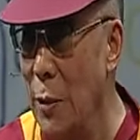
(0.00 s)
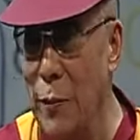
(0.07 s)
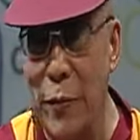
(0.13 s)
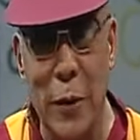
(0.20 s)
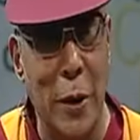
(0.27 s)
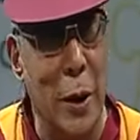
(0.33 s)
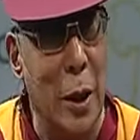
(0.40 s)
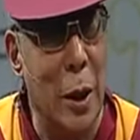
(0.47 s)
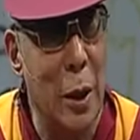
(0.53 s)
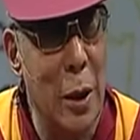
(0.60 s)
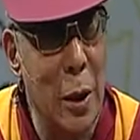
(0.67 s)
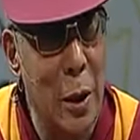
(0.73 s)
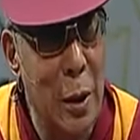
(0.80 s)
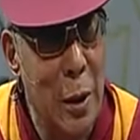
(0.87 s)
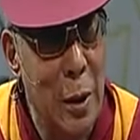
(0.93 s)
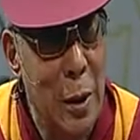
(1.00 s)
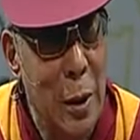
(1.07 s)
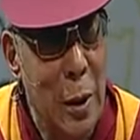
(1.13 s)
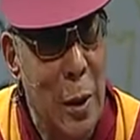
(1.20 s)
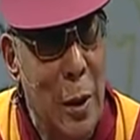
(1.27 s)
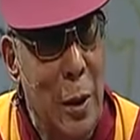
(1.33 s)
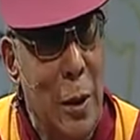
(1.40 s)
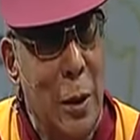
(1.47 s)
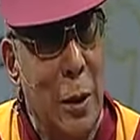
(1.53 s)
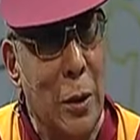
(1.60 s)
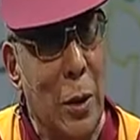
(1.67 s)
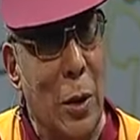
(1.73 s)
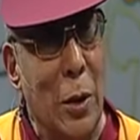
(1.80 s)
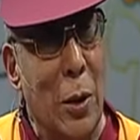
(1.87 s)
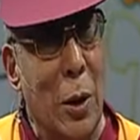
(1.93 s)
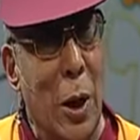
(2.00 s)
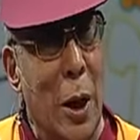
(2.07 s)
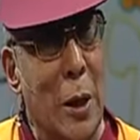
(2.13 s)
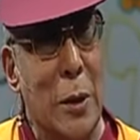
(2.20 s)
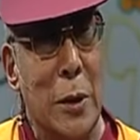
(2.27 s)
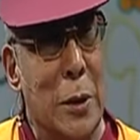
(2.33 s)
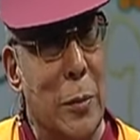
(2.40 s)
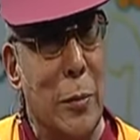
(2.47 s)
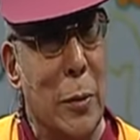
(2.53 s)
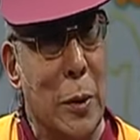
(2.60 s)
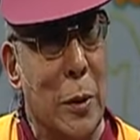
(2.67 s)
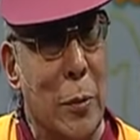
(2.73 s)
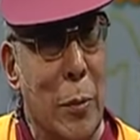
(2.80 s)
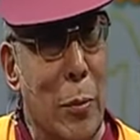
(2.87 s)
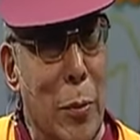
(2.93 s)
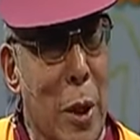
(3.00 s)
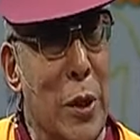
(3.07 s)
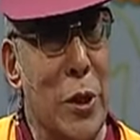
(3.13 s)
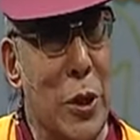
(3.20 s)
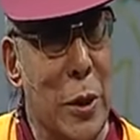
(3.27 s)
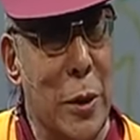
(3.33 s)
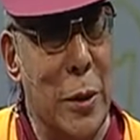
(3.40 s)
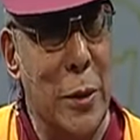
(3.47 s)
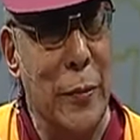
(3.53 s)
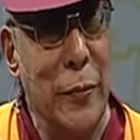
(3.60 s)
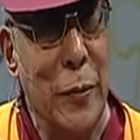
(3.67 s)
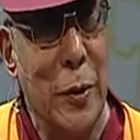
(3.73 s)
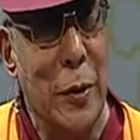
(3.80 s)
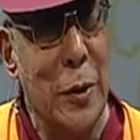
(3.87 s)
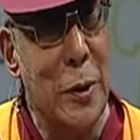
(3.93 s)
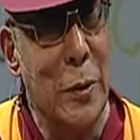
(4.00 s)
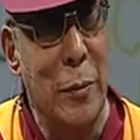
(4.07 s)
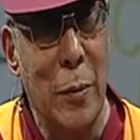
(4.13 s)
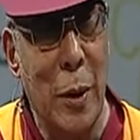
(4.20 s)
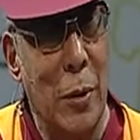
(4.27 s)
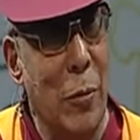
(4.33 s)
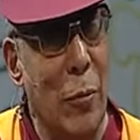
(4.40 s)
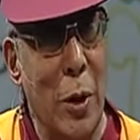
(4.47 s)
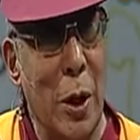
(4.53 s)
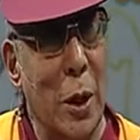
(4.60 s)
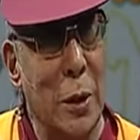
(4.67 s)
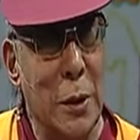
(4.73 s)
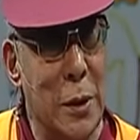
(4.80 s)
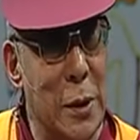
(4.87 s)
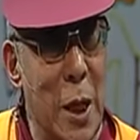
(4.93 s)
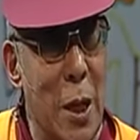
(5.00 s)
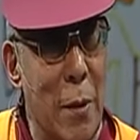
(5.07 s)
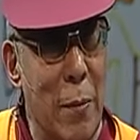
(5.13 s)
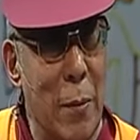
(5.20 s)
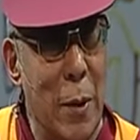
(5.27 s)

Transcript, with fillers: inferior. So I mentioned, see, but we are same.